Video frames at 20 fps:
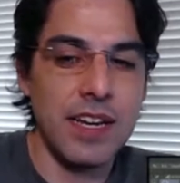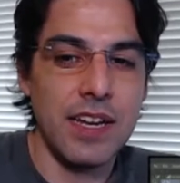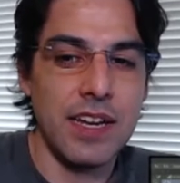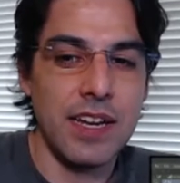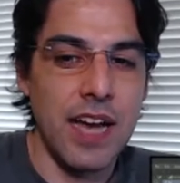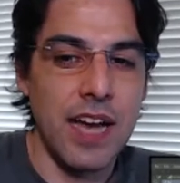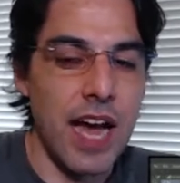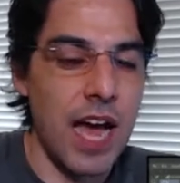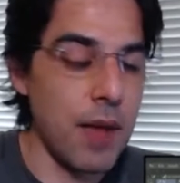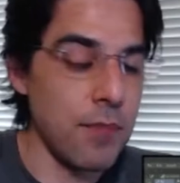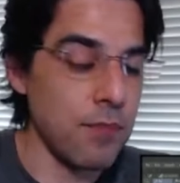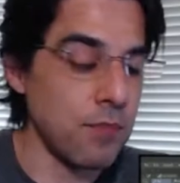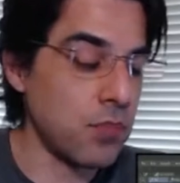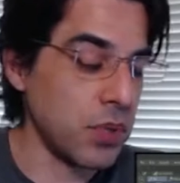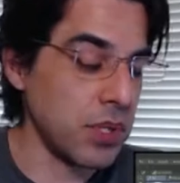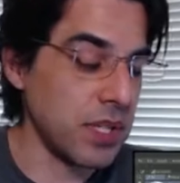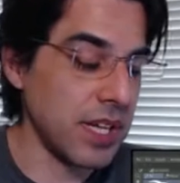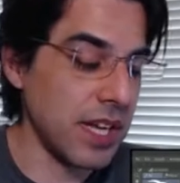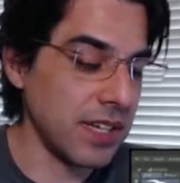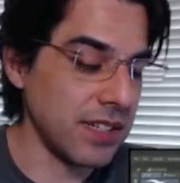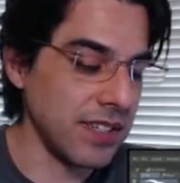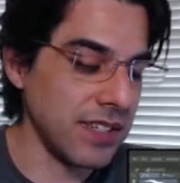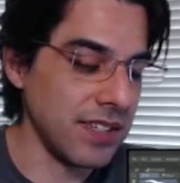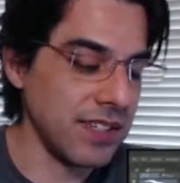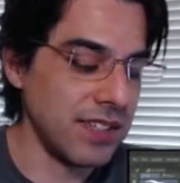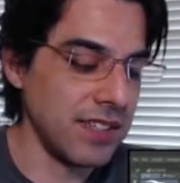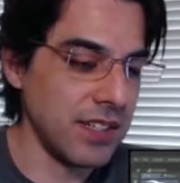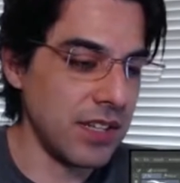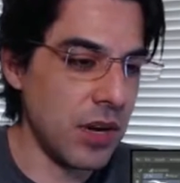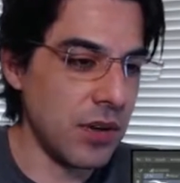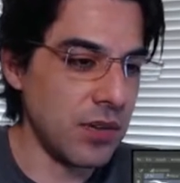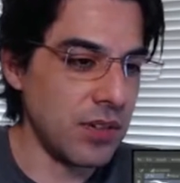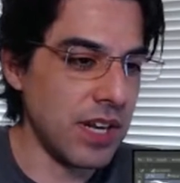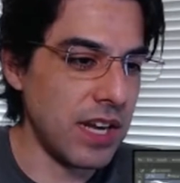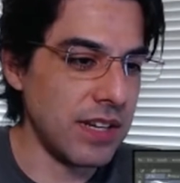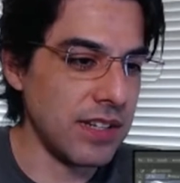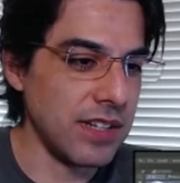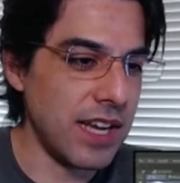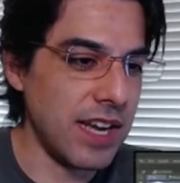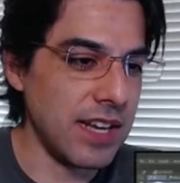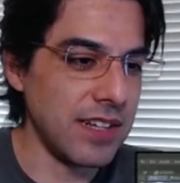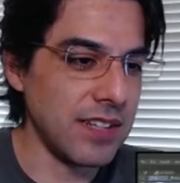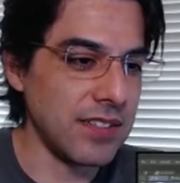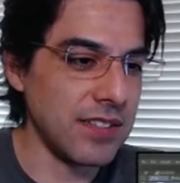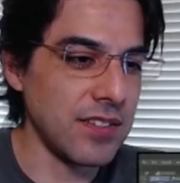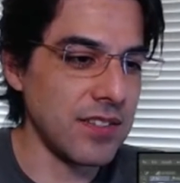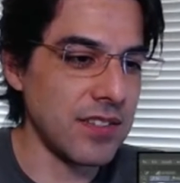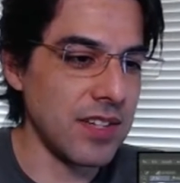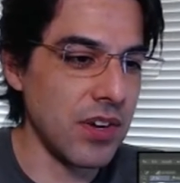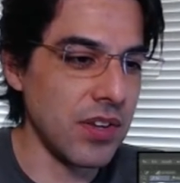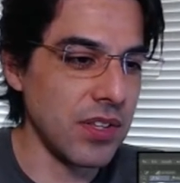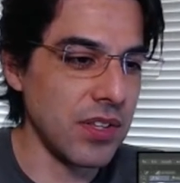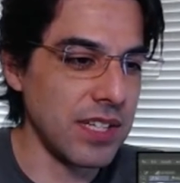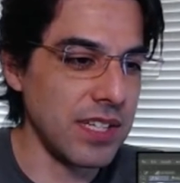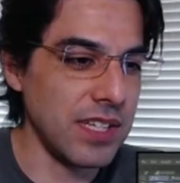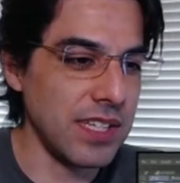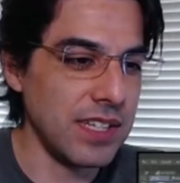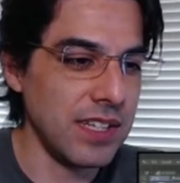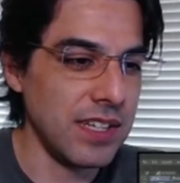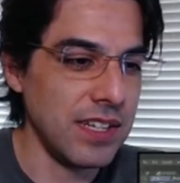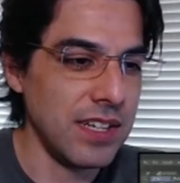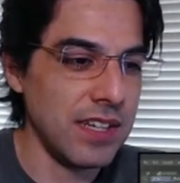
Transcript: I'm protected. You know, not not necessarily